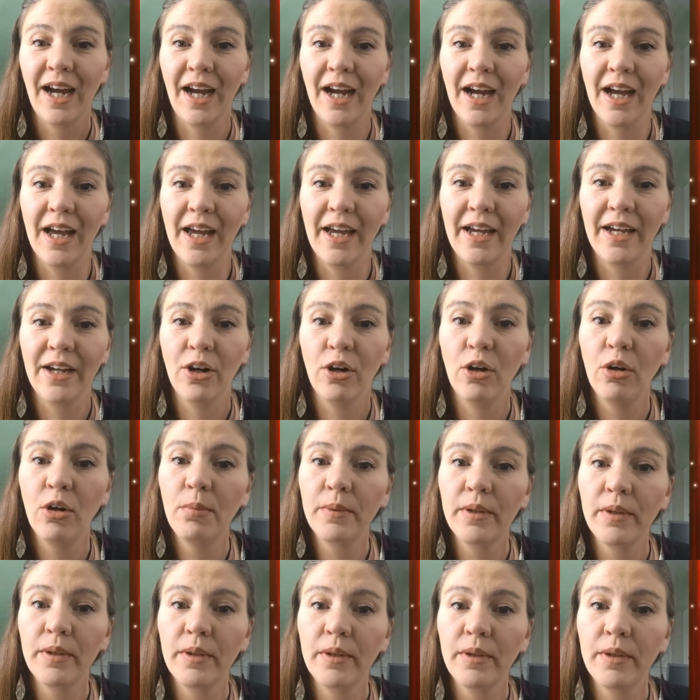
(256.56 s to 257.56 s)
I
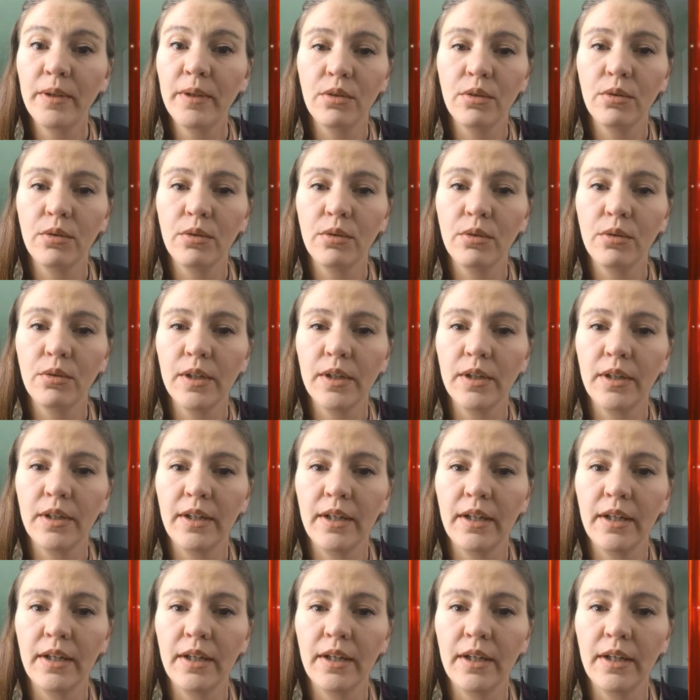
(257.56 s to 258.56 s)
hope that you
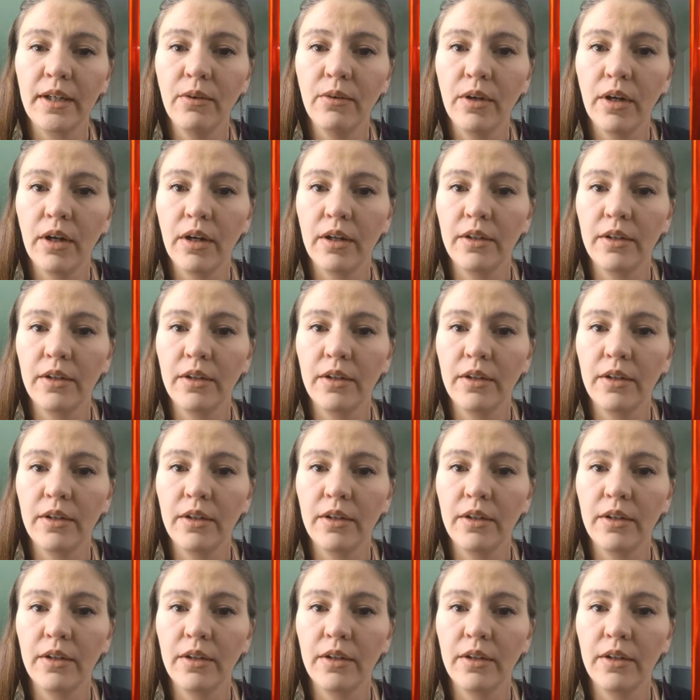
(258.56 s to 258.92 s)
now